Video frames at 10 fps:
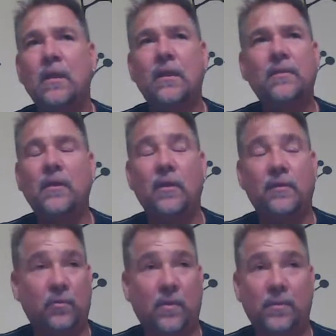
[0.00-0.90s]
that
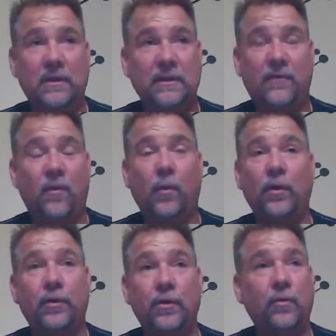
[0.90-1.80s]
it's completely
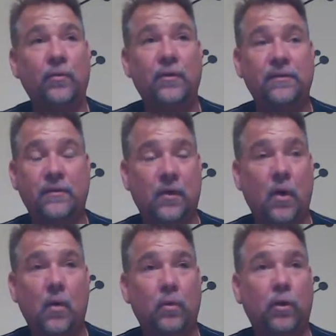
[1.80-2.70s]
foreign to you, just to
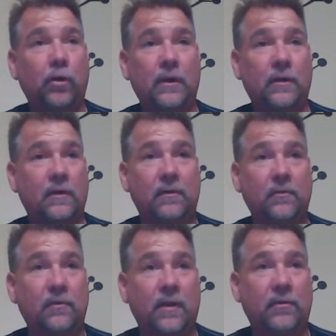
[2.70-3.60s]
go learn it
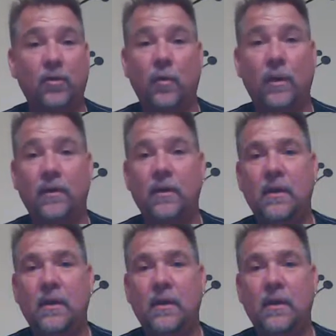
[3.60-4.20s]
and do it.